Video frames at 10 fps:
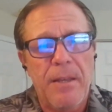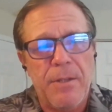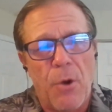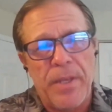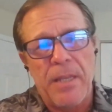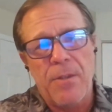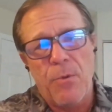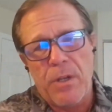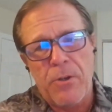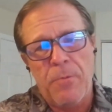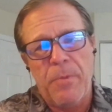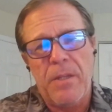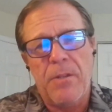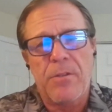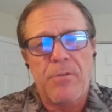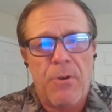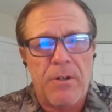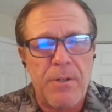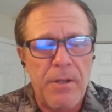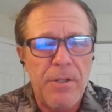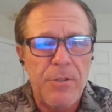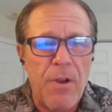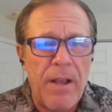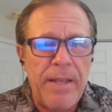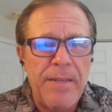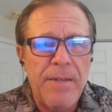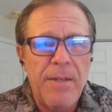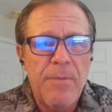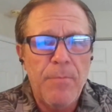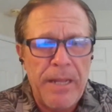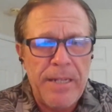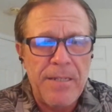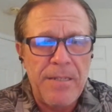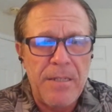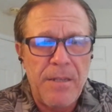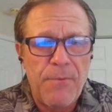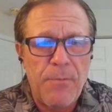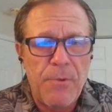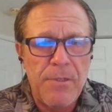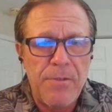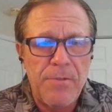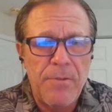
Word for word: going into what could be an historic dry planting season for Brazil